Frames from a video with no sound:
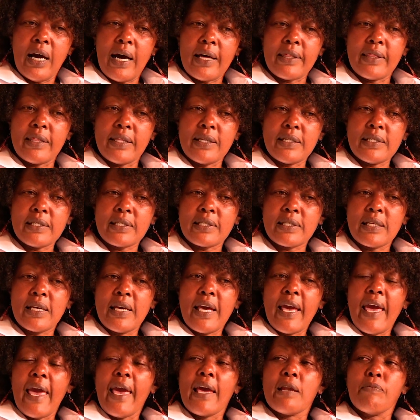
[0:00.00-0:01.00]
at this,
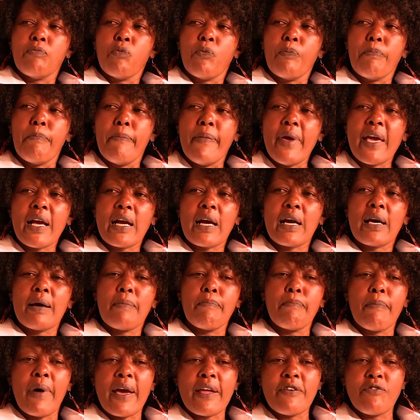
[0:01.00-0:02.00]
and make
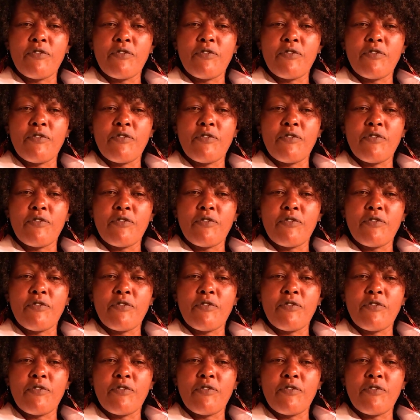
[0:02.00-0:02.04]
my